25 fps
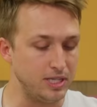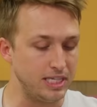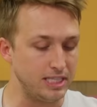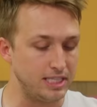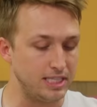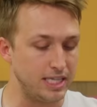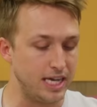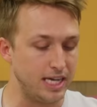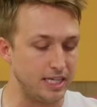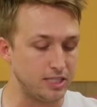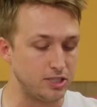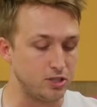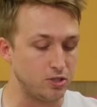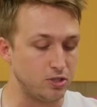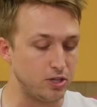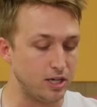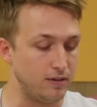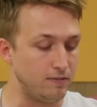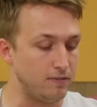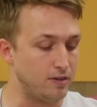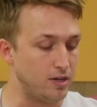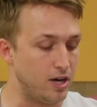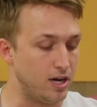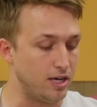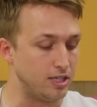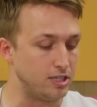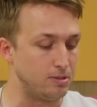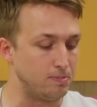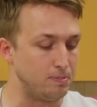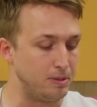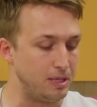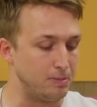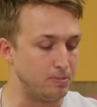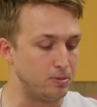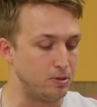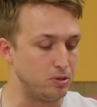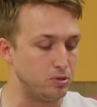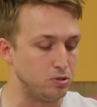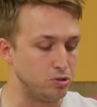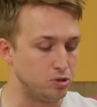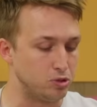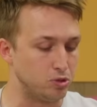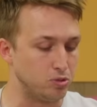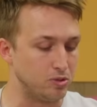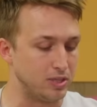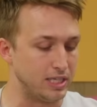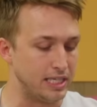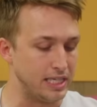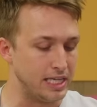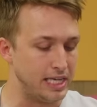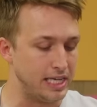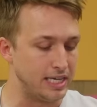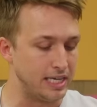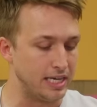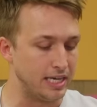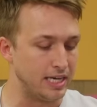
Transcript: he takes could have gone to people who truly need